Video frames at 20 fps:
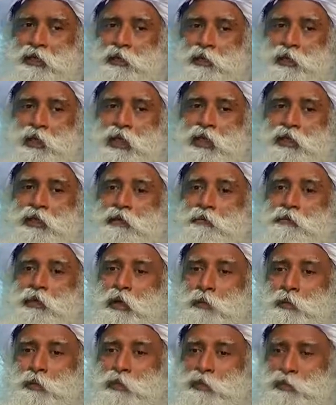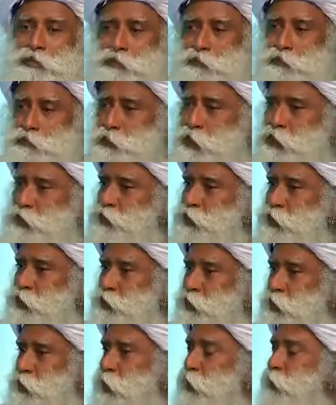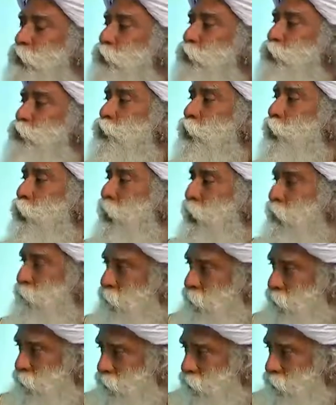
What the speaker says: where the population pressure on the land is so heavy,